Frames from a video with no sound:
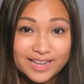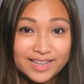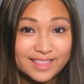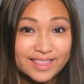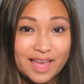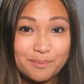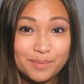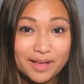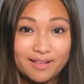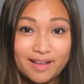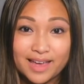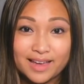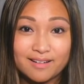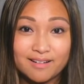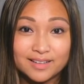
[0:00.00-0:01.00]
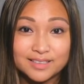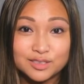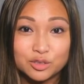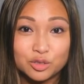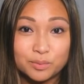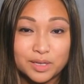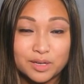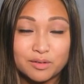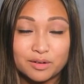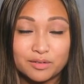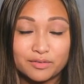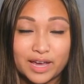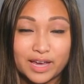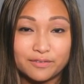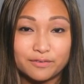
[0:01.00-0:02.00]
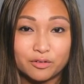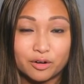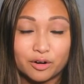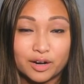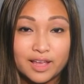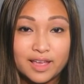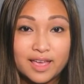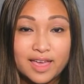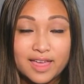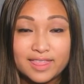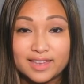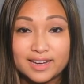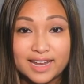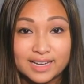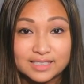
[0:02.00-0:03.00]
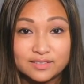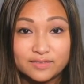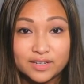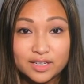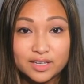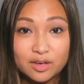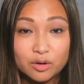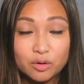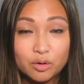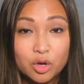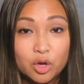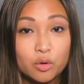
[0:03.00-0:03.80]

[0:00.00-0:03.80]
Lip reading: hit that bell icon so you'll be notified for the next video,